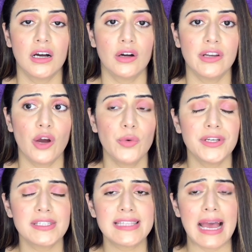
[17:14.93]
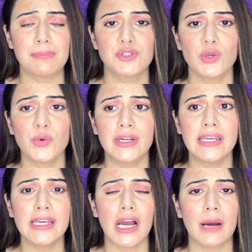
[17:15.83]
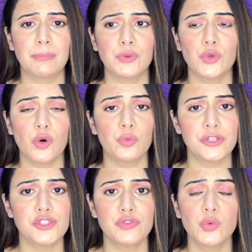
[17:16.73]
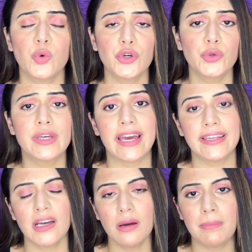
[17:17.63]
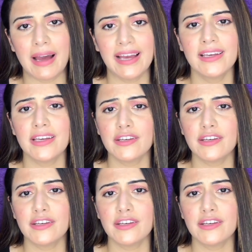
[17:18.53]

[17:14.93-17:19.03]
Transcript: Now, it is absolutely up to your wish if you want to carry a bag.